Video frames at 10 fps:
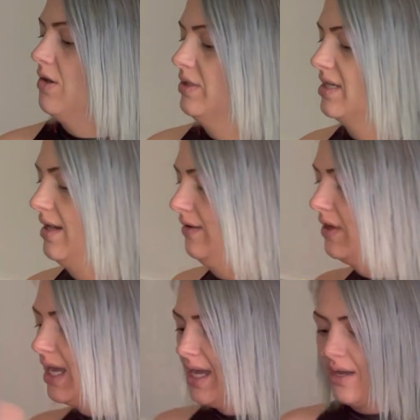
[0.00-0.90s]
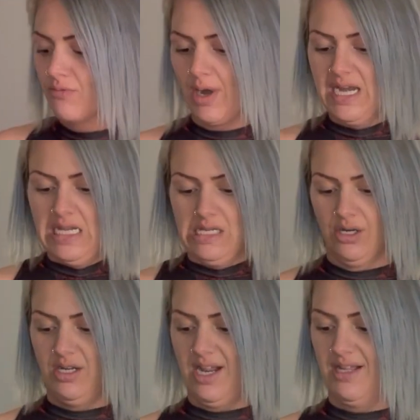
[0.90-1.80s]
it's kind of rainy here
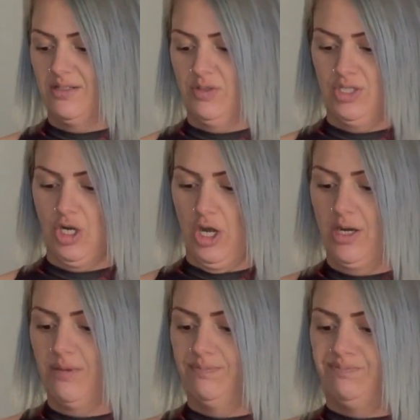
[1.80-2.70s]
today, so it's dark.